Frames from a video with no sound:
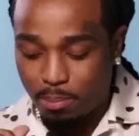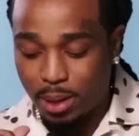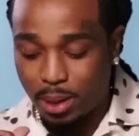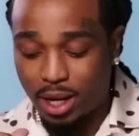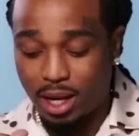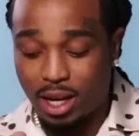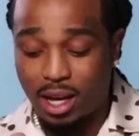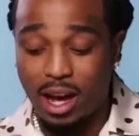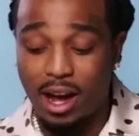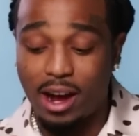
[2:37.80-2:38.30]

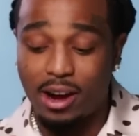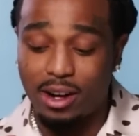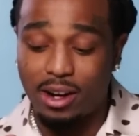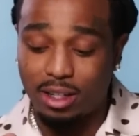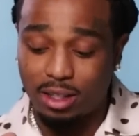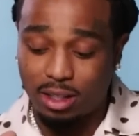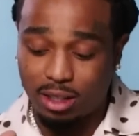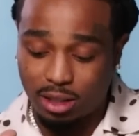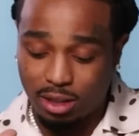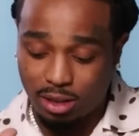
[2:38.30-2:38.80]
Big
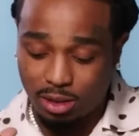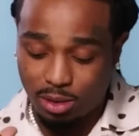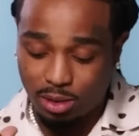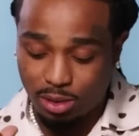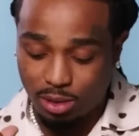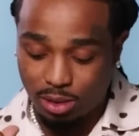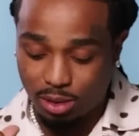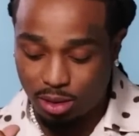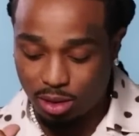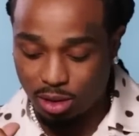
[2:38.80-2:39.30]
carrots,
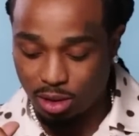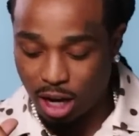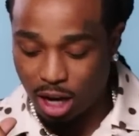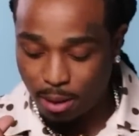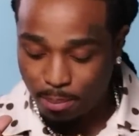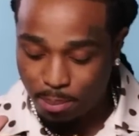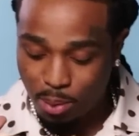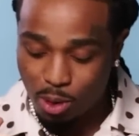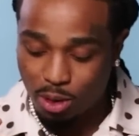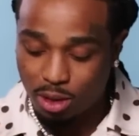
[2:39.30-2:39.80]

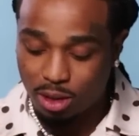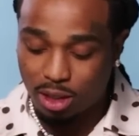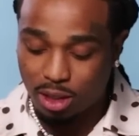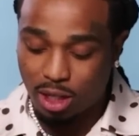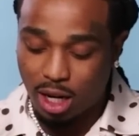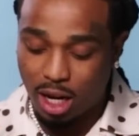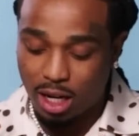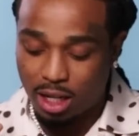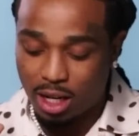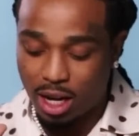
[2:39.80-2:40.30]
not pointers,
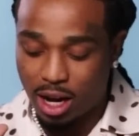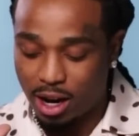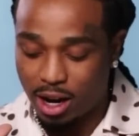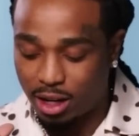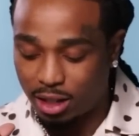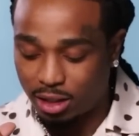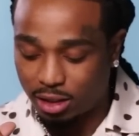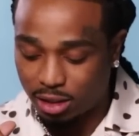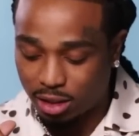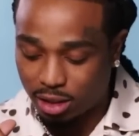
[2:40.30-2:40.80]
like
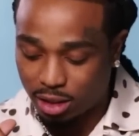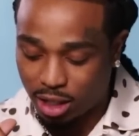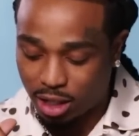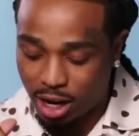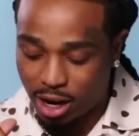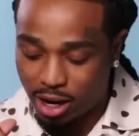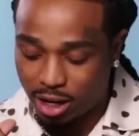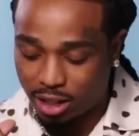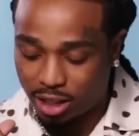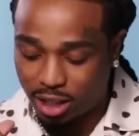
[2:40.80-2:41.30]

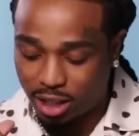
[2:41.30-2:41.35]
carrot